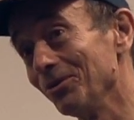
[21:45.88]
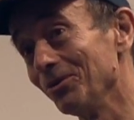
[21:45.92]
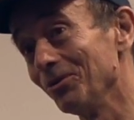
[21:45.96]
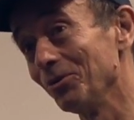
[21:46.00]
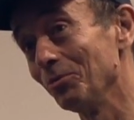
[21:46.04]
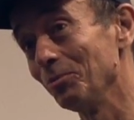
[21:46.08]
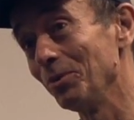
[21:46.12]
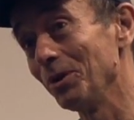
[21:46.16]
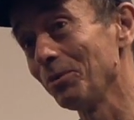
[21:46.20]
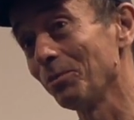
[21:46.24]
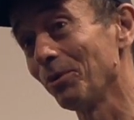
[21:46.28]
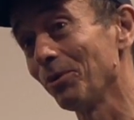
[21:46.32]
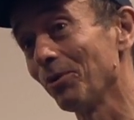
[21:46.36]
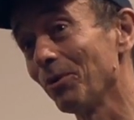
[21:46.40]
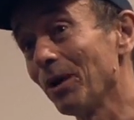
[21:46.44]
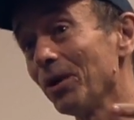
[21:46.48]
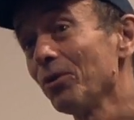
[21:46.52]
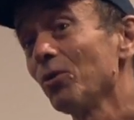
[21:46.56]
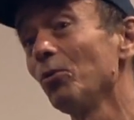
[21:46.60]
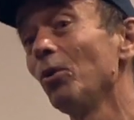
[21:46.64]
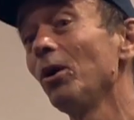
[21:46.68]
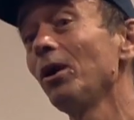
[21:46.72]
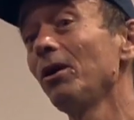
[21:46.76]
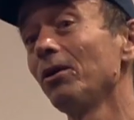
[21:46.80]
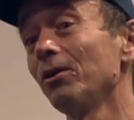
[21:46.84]
to people
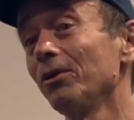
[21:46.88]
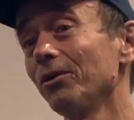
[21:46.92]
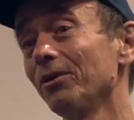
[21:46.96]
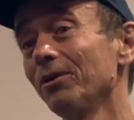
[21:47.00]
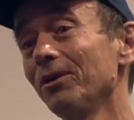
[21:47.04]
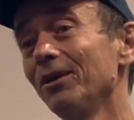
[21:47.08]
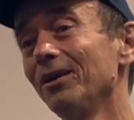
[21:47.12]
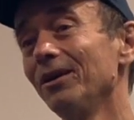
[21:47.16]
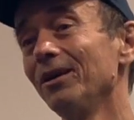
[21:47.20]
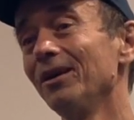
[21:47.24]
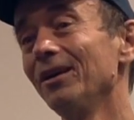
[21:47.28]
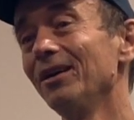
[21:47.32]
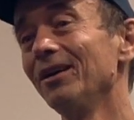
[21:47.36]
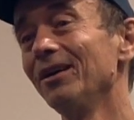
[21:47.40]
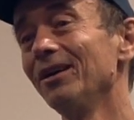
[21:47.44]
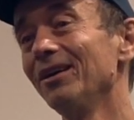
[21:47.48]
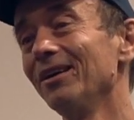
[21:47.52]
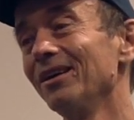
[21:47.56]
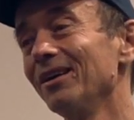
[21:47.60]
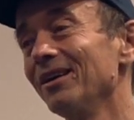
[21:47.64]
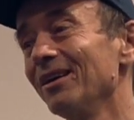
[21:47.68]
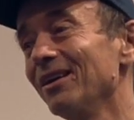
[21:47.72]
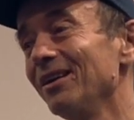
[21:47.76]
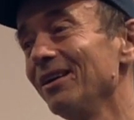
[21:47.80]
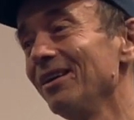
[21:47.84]
around the world.
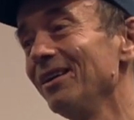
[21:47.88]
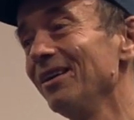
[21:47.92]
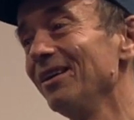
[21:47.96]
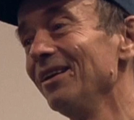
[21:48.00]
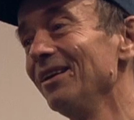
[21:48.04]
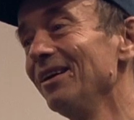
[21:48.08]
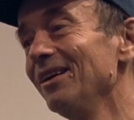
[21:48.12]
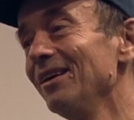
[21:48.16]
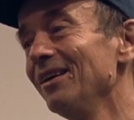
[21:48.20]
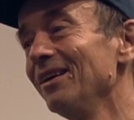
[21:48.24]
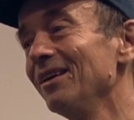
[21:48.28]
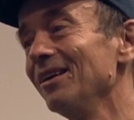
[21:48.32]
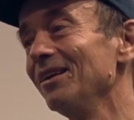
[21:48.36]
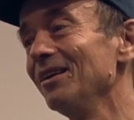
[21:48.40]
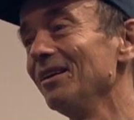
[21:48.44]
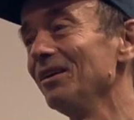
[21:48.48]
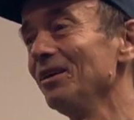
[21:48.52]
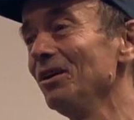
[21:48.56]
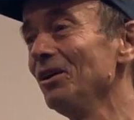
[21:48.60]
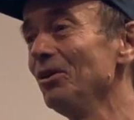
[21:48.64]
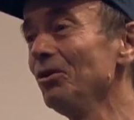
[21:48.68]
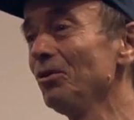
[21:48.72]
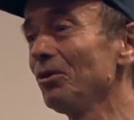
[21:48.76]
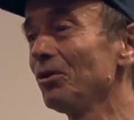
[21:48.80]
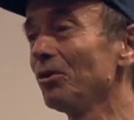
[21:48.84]

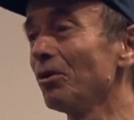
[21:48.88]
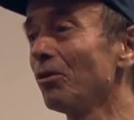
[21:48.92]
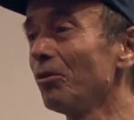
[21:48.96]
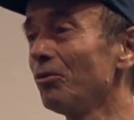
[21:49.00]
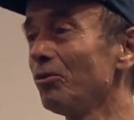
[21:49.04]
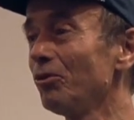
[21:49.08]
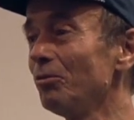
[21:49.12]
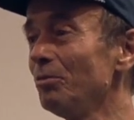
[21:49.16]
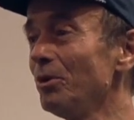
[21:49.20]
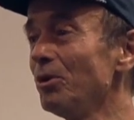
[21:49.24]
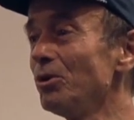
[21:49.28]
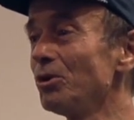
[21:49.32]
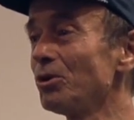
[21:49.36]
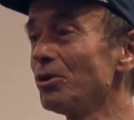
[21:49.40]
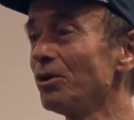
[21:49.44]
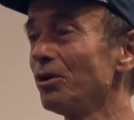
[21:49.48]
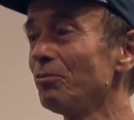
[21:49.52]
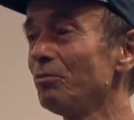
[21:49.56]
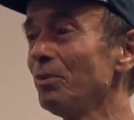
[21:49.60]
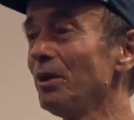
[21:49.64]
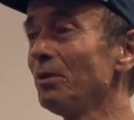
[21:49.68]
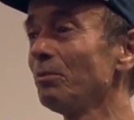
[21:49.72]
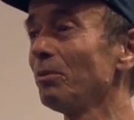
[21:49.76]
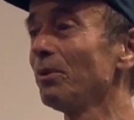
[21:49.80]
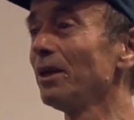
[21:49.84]
The contribution
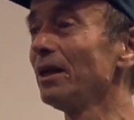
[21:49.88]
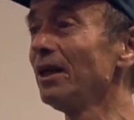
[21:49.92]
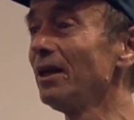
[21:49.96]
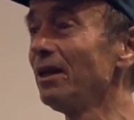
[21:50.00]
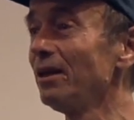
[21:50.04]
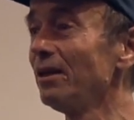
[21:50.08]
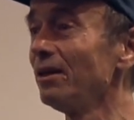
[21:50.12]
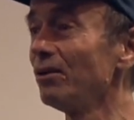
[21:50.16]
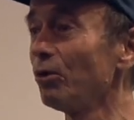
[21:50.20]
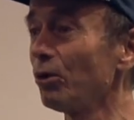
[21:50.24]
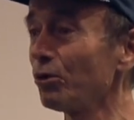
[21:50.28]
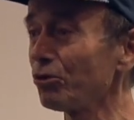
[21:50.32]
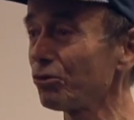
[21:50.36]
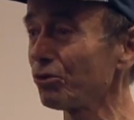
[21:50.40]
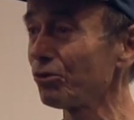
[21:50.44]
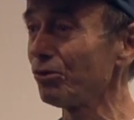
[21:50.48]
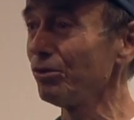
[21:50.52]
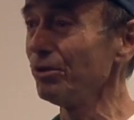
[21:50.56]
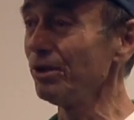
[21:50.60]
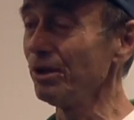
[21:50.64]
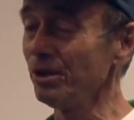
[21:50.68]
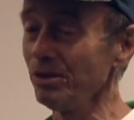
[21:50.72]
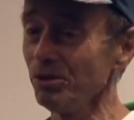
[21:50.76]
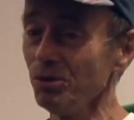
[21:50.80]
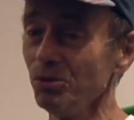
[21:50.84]
of people in
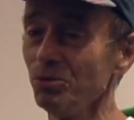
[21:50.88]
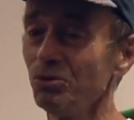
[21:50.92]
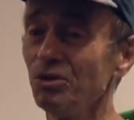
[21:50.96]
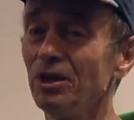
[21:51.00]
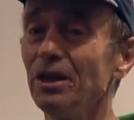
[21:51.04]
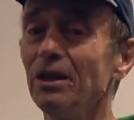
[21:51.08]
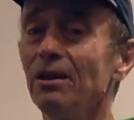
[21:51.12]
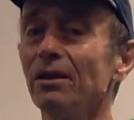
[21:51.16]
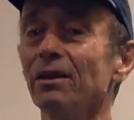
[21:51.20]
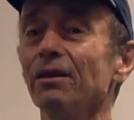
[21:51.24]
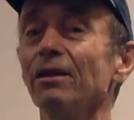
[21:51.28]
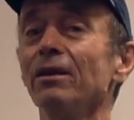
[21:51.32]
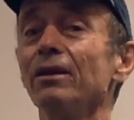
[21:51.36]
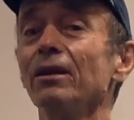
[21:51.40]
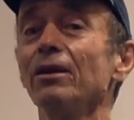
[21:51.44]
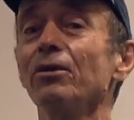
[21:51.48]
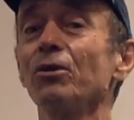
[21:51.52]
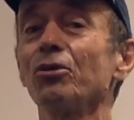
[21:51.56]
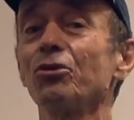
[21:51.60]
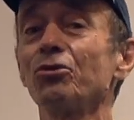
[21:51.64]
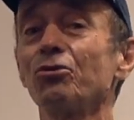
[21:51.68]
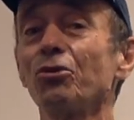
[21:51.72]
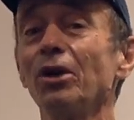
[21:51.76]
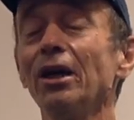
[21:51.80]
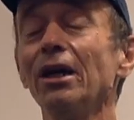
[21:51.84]
New Zealand and
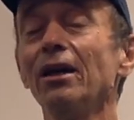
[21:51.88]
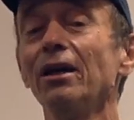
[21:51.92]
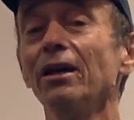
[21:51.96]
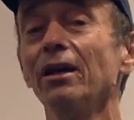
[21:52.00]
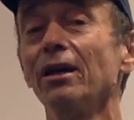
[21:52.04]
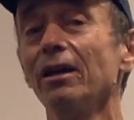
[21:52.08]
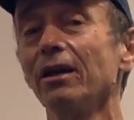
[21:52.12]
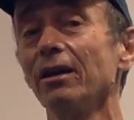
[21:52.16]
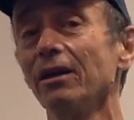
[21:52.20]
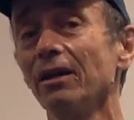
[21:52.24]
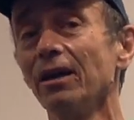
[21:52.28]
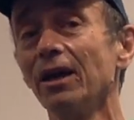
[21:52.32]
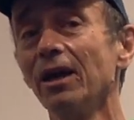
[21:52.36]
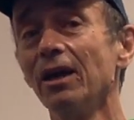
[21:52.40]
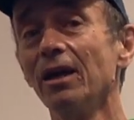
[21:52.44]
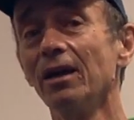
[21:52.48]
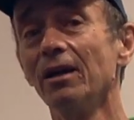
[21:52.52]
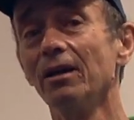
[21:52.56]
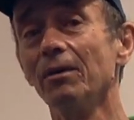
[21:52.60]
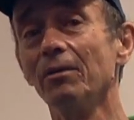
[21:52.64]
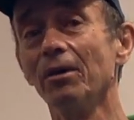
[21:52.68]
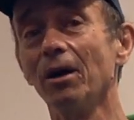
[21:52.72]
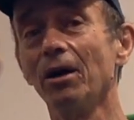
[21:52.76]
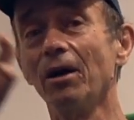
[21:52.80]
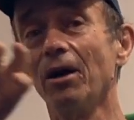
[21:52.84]
Australia and
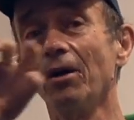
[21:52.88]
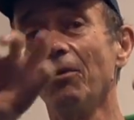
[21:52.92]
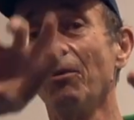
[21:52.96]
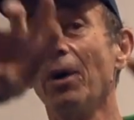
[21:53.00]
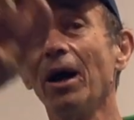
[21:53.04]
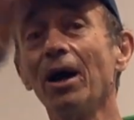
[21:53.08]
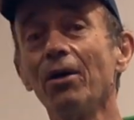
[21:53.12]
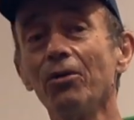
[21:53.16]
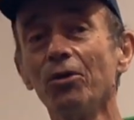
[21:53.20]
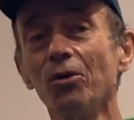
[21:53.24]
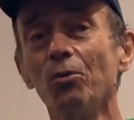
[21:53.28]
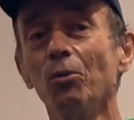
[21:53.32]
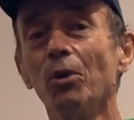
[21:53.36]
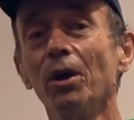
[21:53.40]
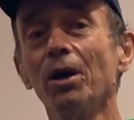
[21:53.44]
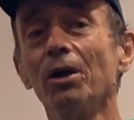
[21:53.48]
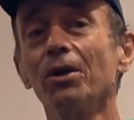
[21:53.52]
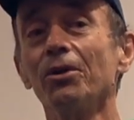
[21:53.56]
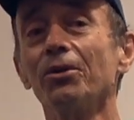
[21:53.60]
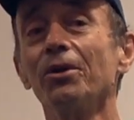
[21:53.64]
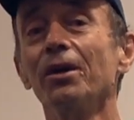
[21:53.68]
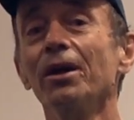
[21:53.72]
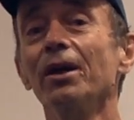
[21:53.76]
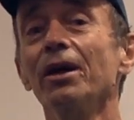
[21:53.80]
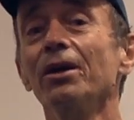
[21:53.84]
around the
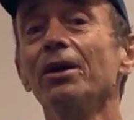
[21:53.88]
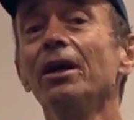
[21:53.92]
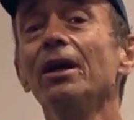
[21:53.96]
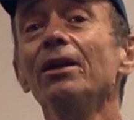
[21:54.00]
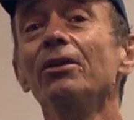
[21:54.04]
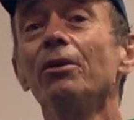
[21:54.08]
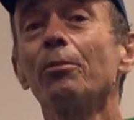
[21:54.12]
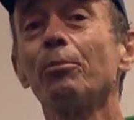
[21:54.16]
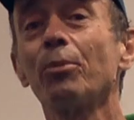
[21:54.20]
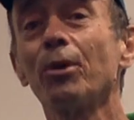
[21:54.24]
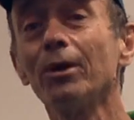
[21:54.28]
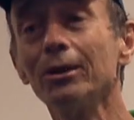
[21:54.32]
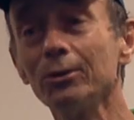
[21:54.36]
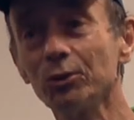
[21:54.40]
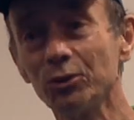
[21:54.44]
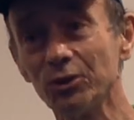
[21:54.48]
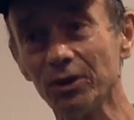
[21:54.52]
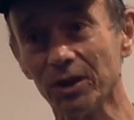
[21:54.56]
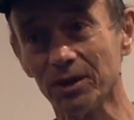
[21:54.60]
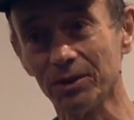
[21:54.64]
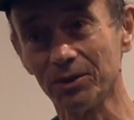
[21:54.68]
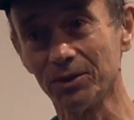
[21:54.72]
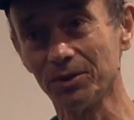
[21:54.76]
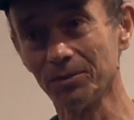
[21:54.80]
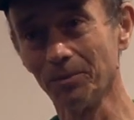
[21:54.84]
world in the
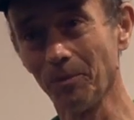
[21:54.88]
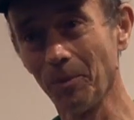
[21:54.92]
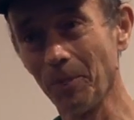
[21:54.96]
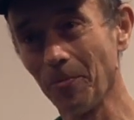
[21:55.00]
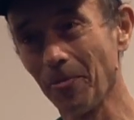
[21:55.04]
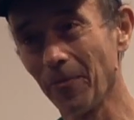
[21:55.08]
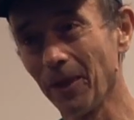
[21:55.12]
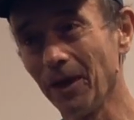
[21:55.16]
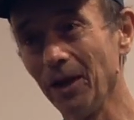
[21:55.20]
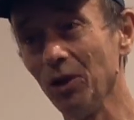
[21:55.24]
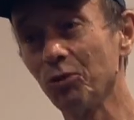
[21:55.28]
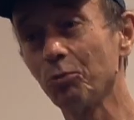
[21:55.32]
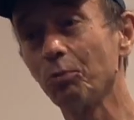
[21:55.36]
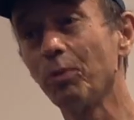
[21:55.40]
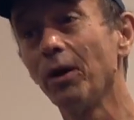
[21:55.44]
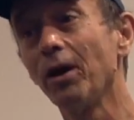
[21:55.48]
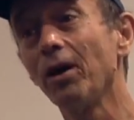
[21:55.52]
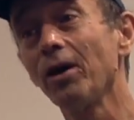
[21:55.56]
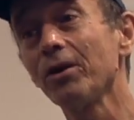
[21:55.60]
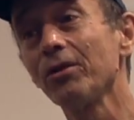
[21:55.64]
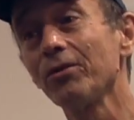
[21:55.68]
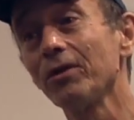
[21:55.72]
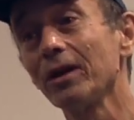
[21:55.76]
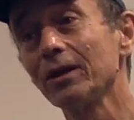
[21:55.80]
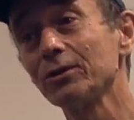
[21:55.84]
process is
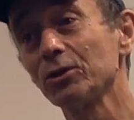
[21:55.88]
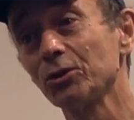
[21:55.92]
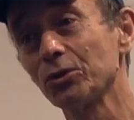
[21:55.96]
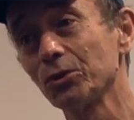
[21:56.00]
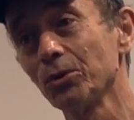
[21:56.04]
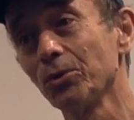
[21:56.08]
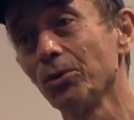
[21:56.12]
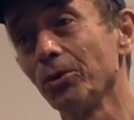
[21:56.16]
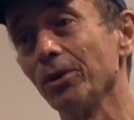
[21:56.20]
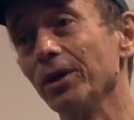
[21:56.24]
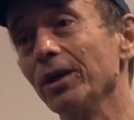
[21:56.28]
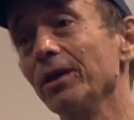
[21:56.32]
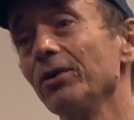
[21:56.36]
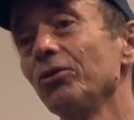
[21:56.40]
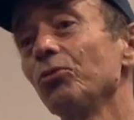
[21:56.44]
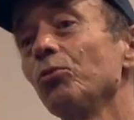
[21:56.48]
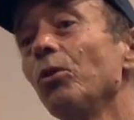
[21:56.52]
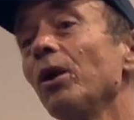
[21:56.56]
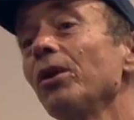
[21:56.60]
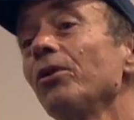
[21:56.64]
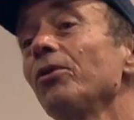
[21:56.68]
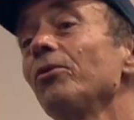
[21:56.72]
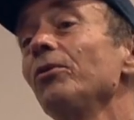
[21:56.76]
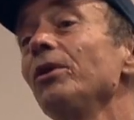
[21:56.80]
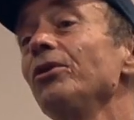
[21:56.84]
part of that story, is
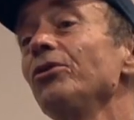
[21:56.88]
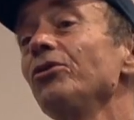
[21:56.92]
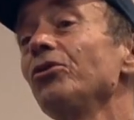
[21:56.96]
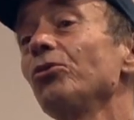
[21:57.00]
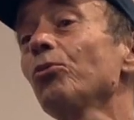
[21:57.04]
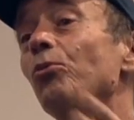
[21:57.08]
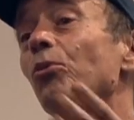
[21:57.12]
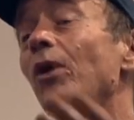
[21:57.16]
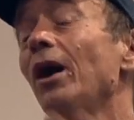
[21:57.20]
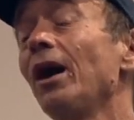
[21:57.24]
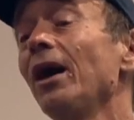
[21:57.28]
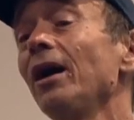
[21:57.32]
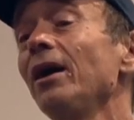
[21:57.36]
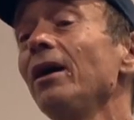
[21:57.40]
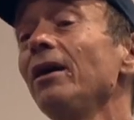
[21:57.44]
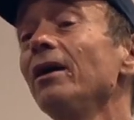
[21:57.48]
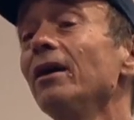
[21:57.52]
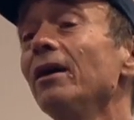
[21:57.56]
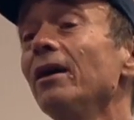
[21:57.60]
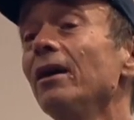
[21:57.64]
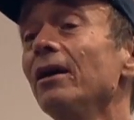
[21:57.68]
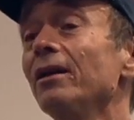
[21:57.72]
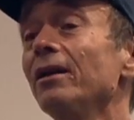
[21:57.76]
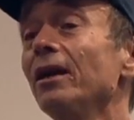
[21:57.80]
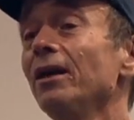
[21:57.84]
one of the reasons why
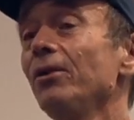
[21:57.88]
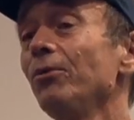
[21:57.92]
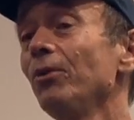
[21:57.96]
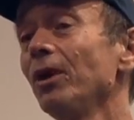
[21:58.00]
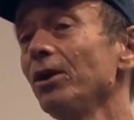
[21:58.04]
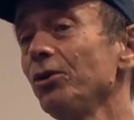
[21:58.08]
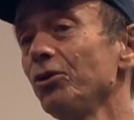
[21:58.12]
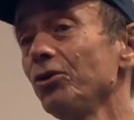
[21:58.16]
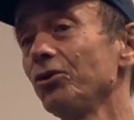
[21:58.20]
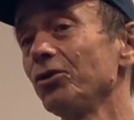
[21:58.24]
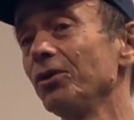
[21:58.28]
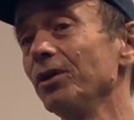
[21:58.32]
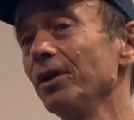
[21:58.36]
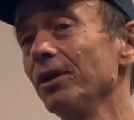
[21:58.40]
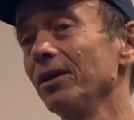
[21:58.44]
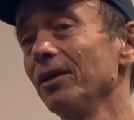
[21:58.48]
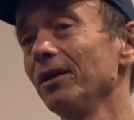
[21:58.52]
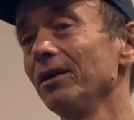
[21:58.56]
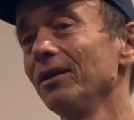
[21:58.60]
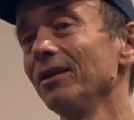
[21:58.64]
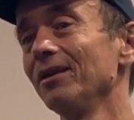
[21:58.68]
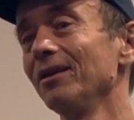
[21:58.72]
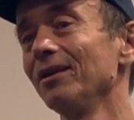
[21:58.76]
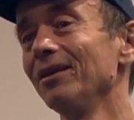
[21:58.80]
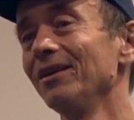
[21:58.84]
they registered
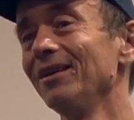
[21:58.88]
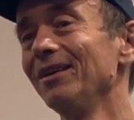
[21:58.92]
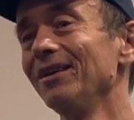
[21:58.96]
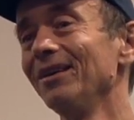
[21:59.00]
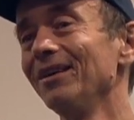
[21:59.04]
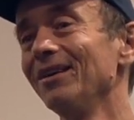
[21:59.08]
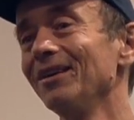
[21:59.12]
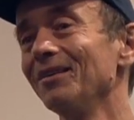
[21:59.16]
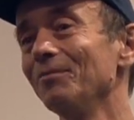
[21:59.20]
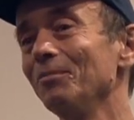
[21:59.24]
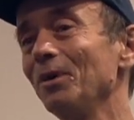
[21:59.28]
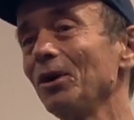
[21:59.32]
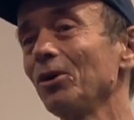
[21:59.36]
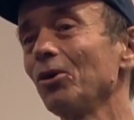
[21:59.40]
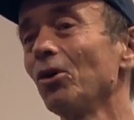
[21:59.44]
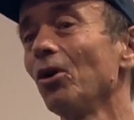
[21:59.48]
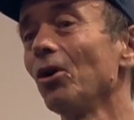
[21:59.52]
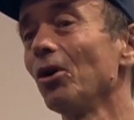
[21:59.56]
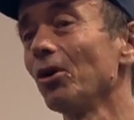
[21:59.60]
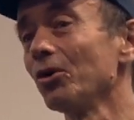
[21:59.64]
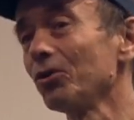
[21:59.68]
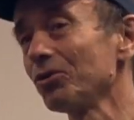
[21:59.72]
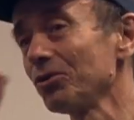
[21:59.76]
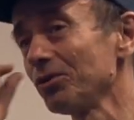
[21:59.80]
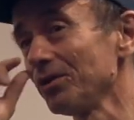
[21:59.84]
it.
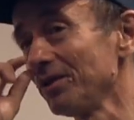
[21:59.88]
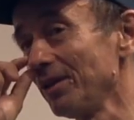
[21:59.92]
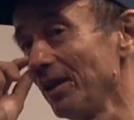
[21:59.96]
Because